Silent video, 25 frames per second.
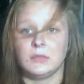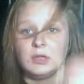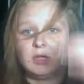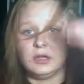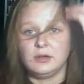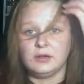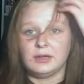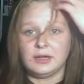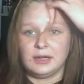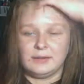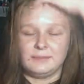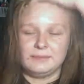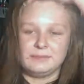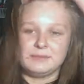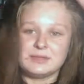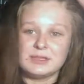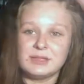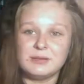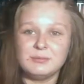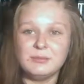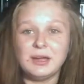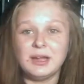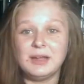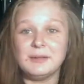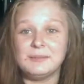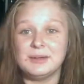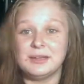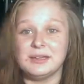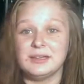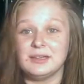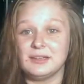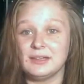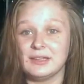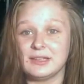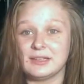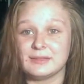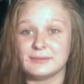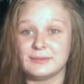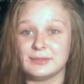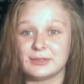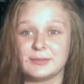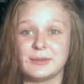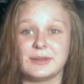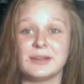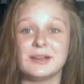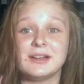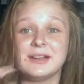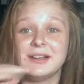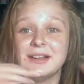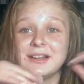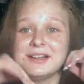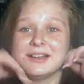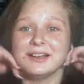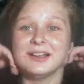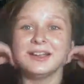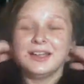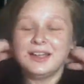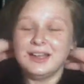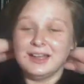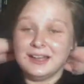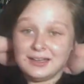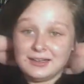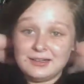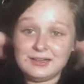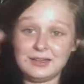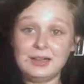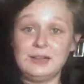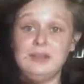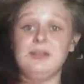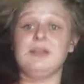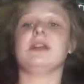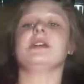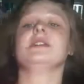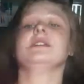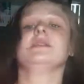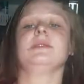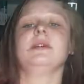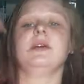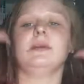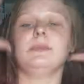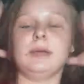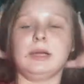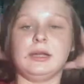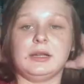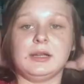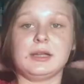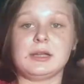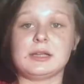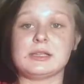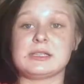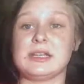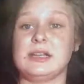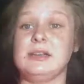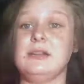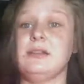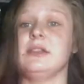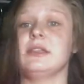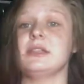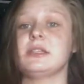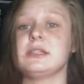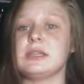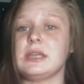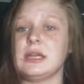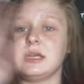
Okay, so in my opinion, that's much better. I don't know how you guys feel about it, because I know this